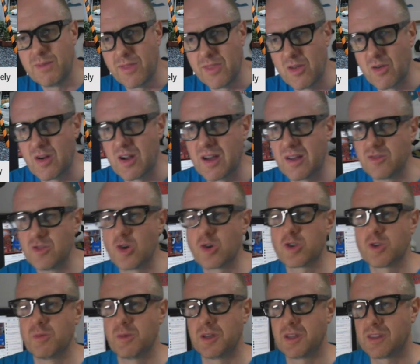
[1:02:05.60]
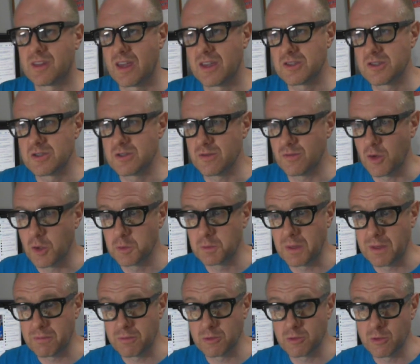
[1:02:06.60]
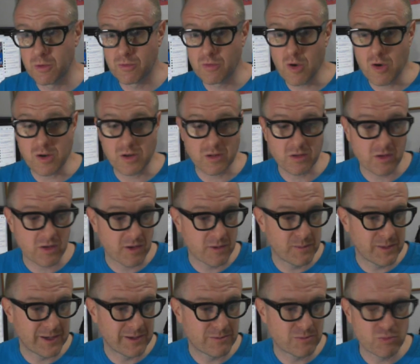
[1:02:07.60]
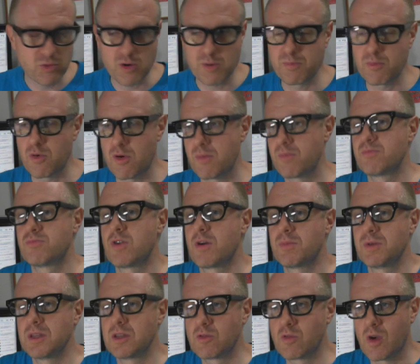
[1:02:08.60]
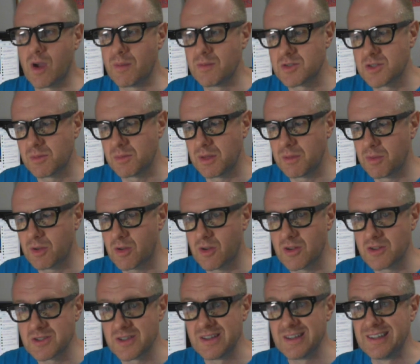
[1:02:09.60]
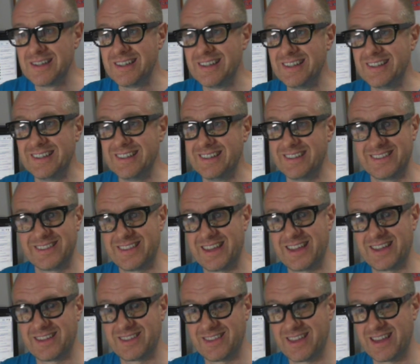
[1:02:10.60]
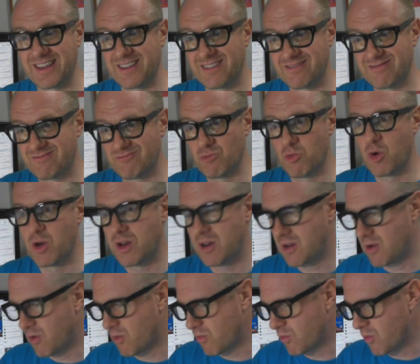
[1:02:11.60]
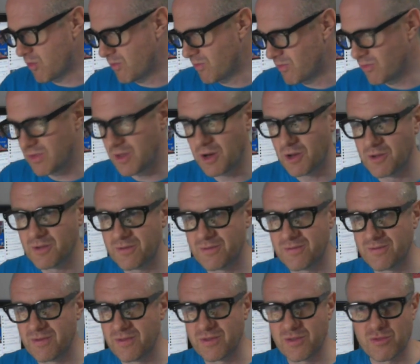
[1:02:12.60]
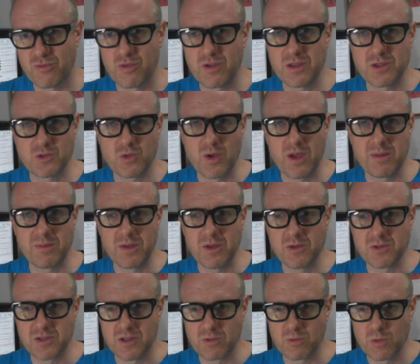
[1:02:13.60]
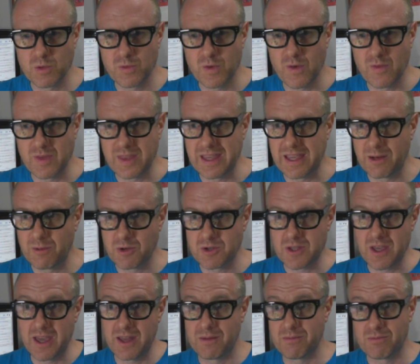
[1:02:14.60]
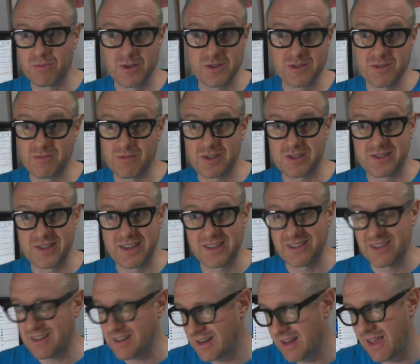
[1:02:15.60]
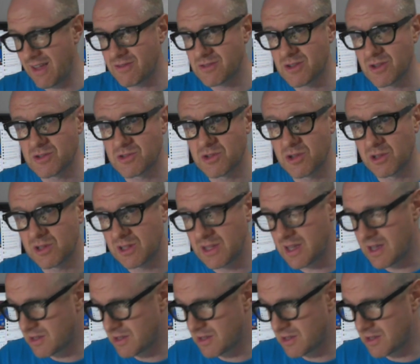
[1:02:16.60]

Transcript: but there are documented cases of old people who have gone and committed property crimes simply because they wanted 3 square meals and a roof over their head, which they had in prison, which they didn't have so certainly